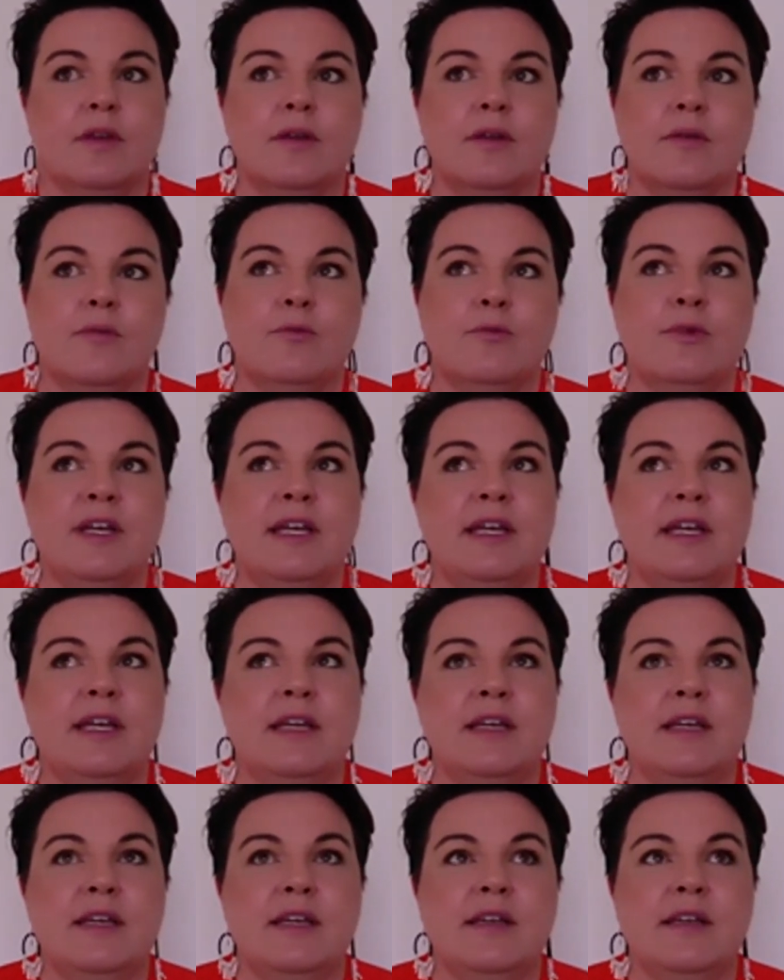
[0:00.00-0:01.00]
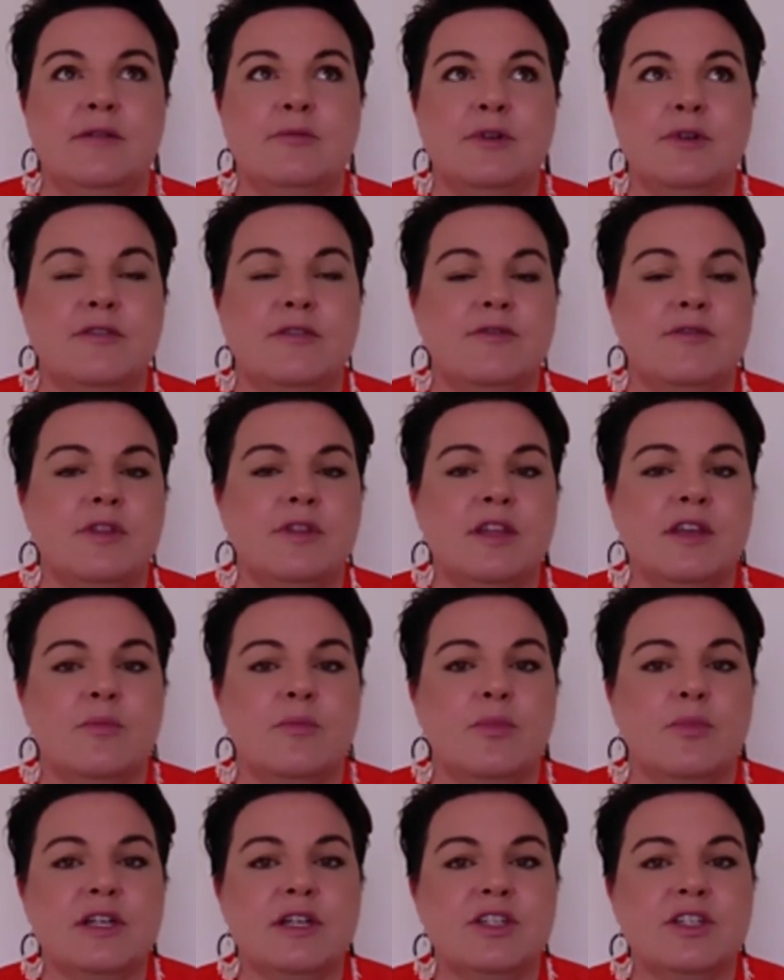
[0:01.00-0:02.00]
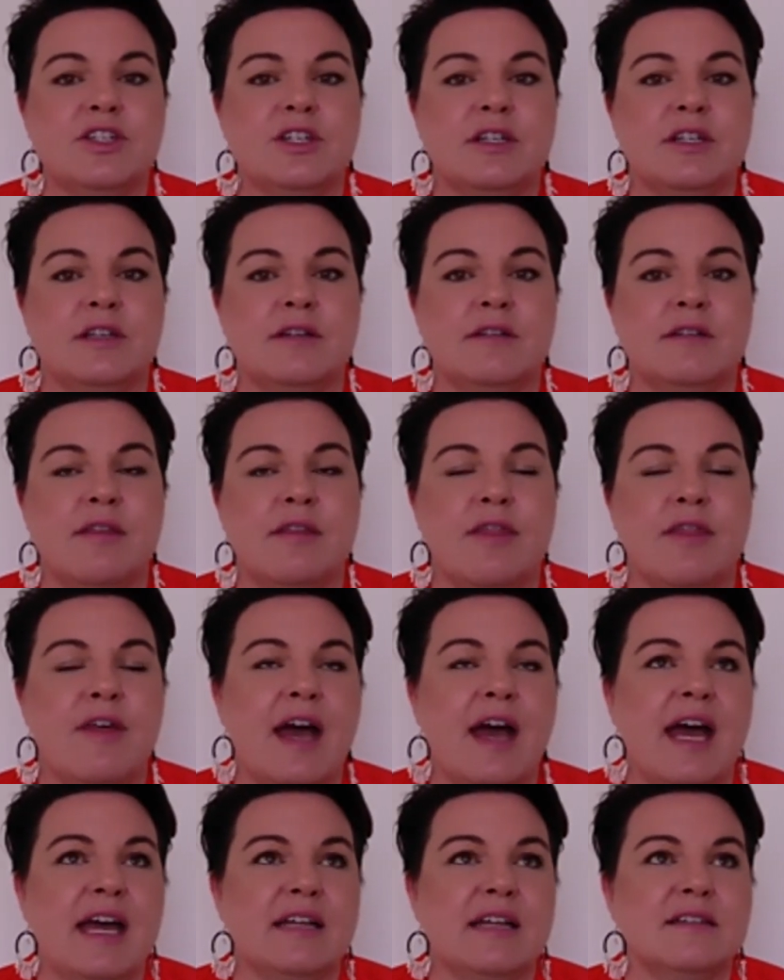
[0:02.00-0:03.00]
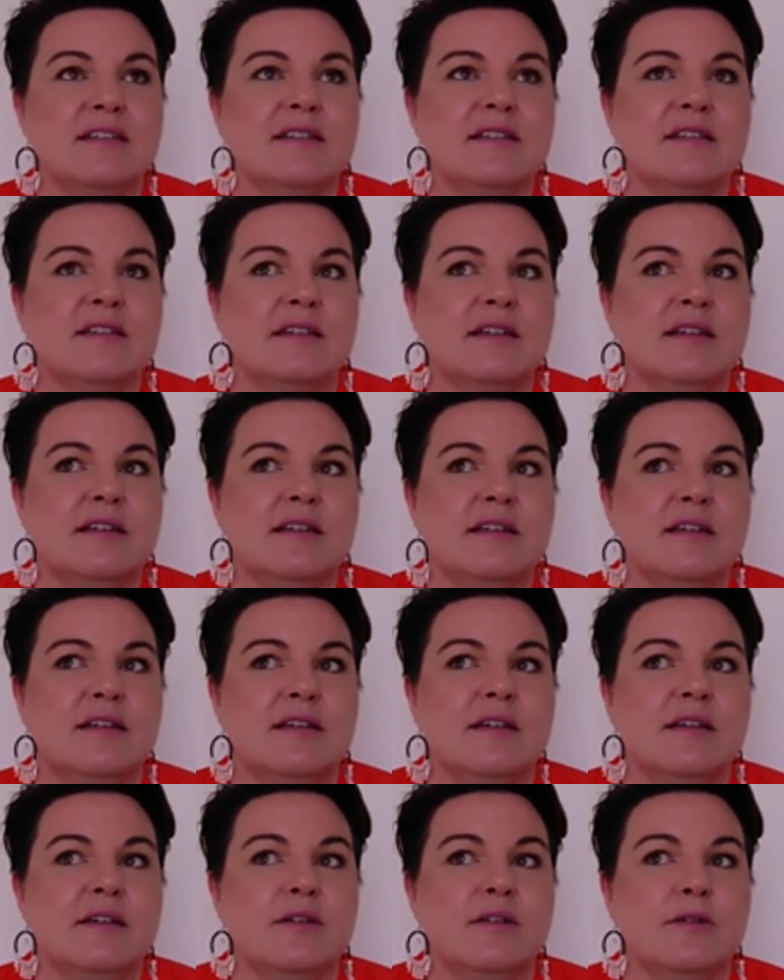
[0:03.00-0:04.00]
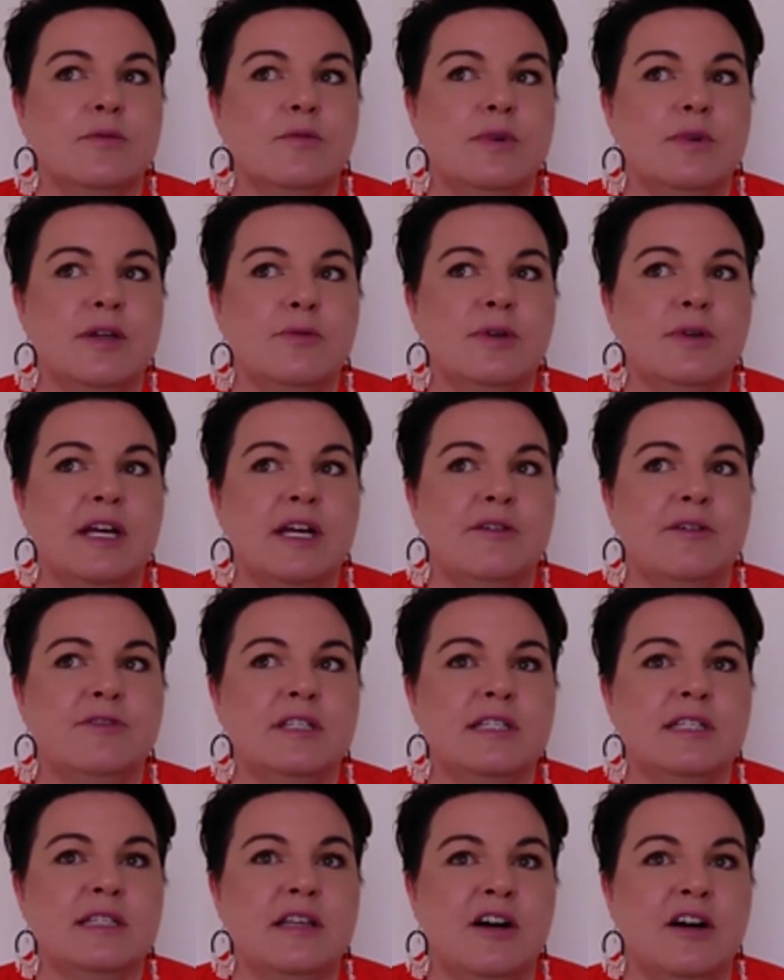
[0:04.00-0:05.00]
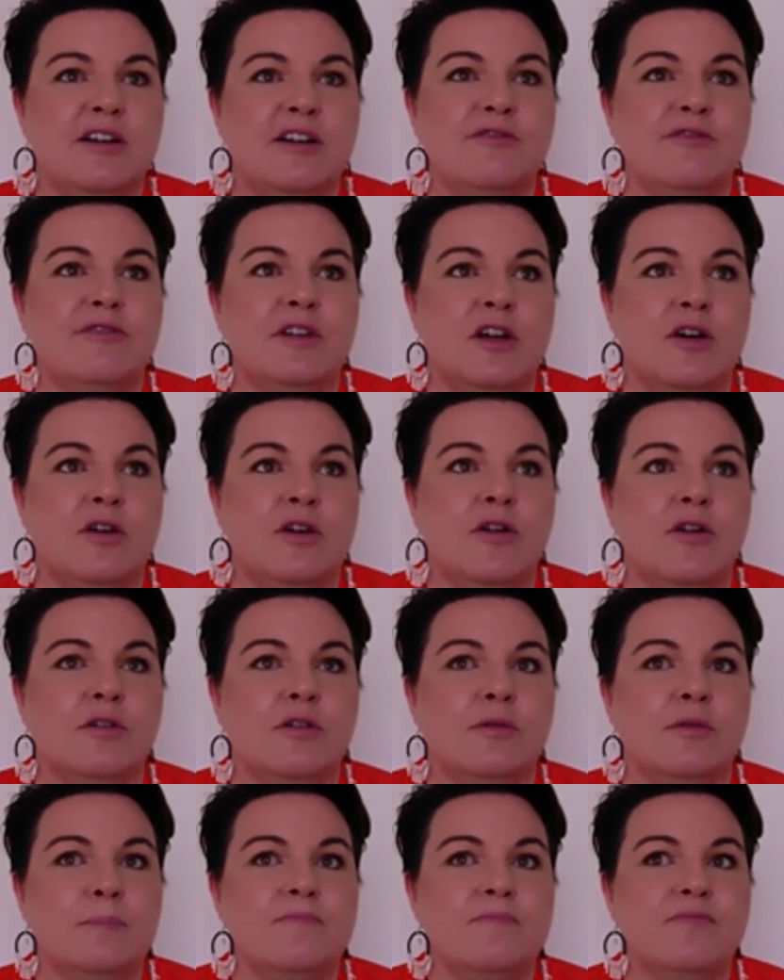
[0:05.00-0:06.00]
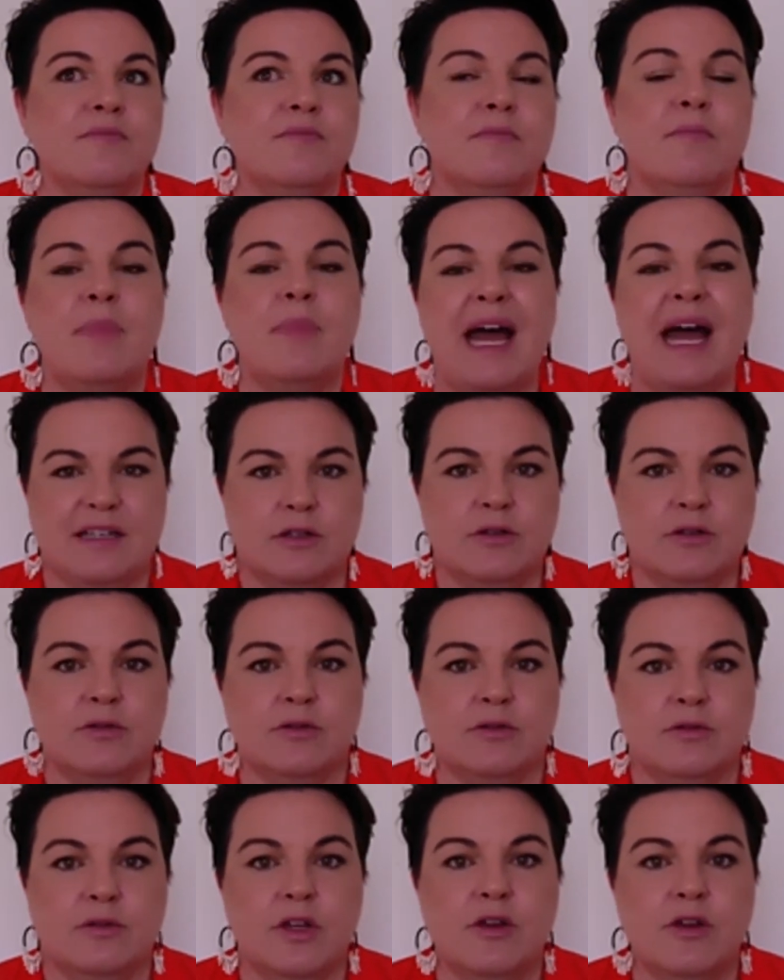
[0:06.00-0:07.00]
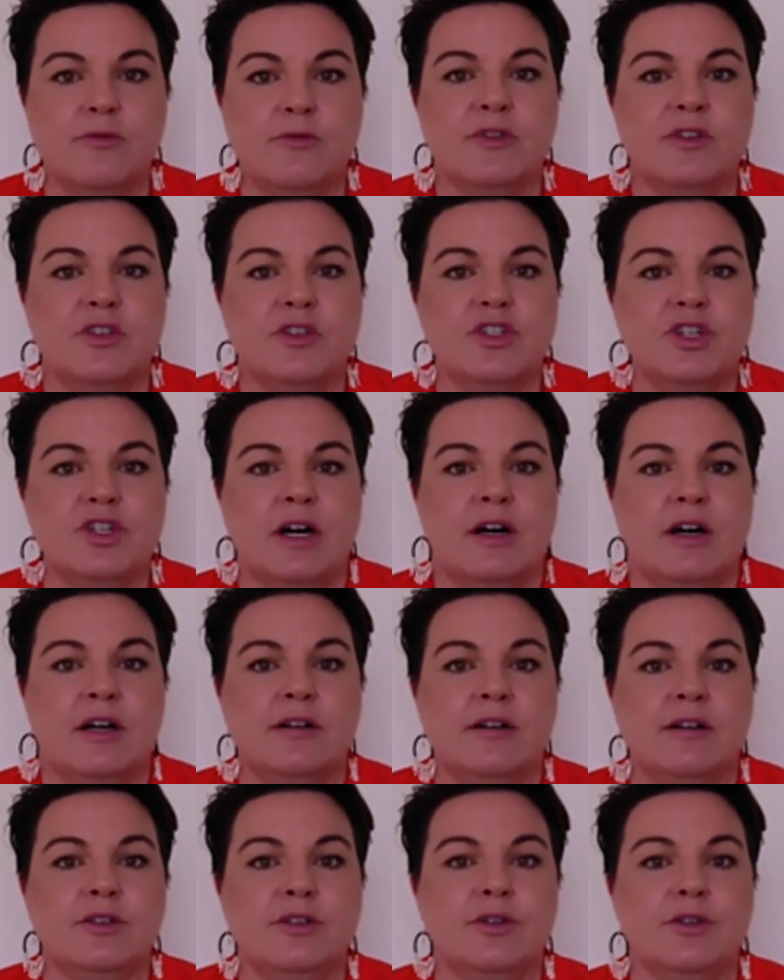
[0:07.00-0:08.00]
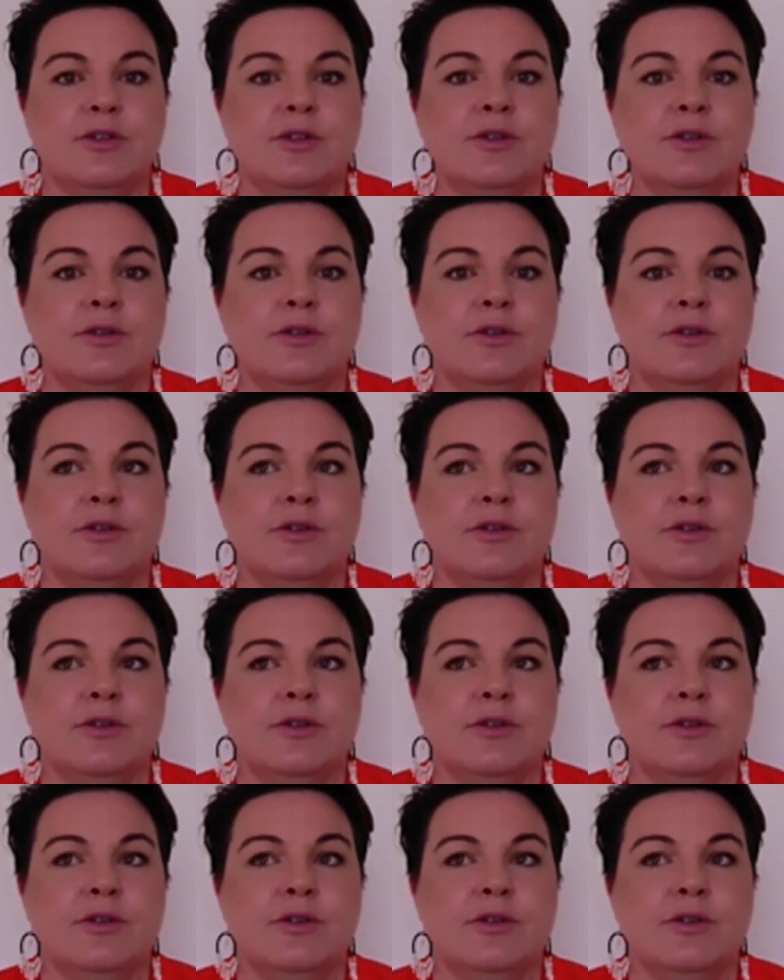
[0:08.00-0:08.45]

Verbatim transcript: We were given the impression that we would have this lifelong battle with a child who,